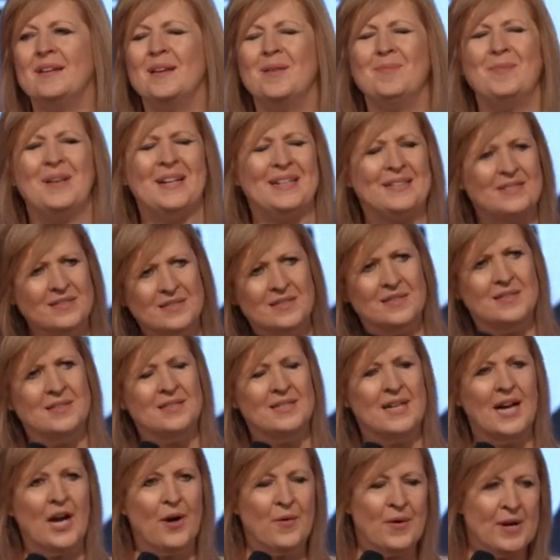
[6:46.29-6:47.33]
And I'm like,
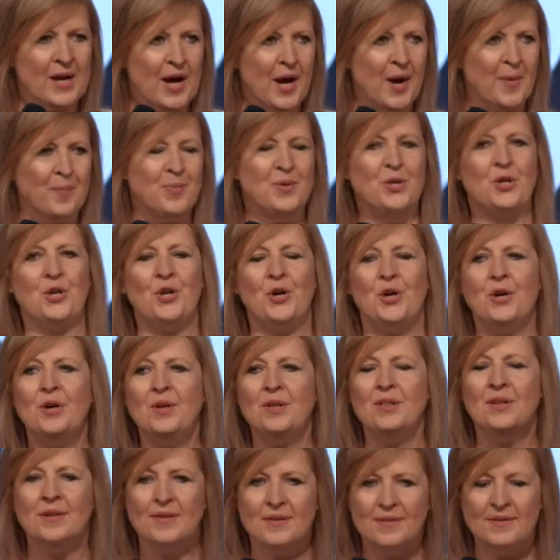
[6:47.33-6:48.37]
Oh, hurry up, you
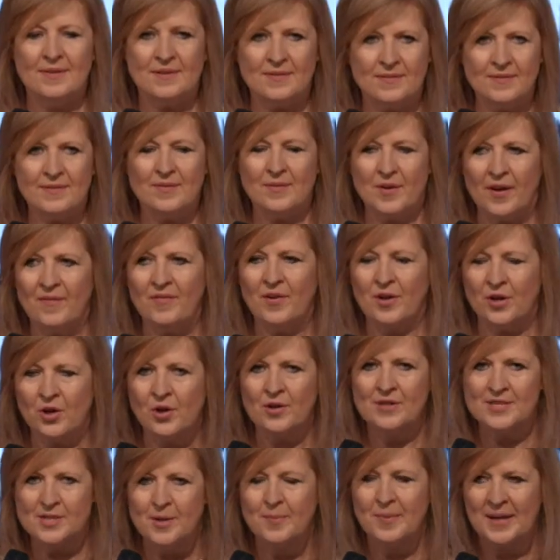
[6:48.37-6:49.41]
know, I've only
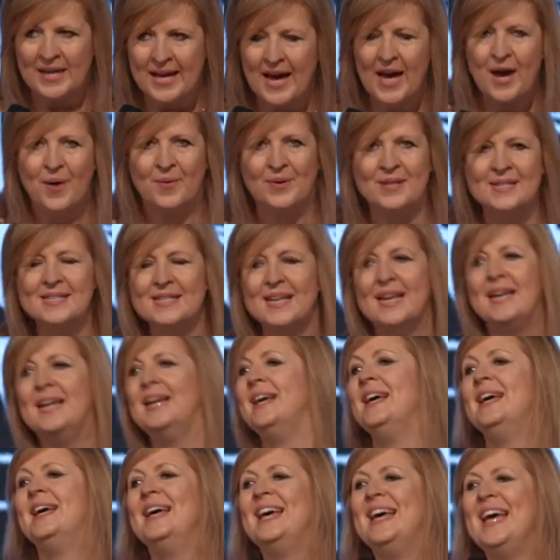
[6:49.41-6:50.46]
got so many hours.
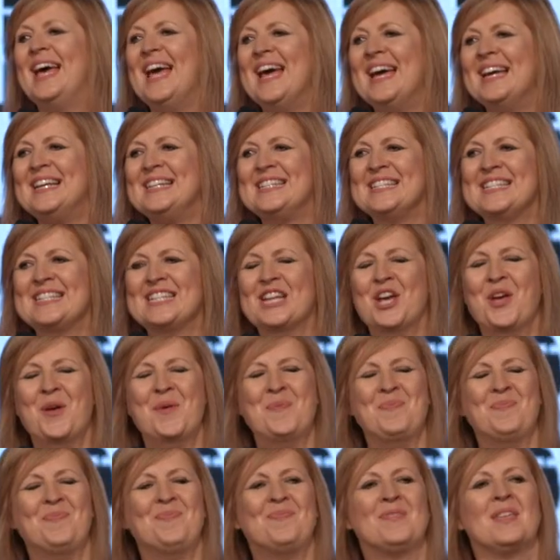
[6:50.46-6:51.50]
And
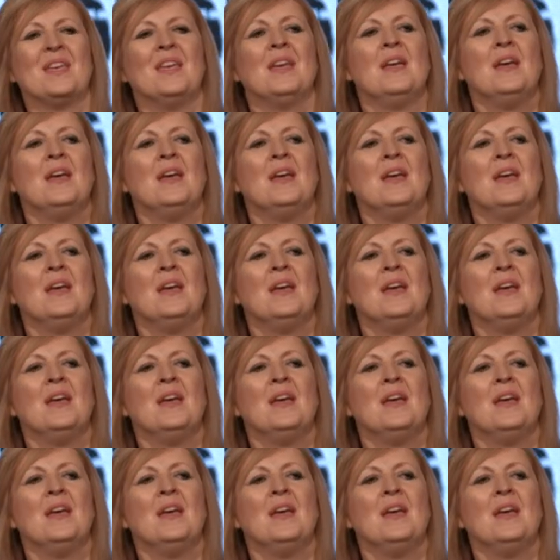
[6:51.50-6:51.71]
um,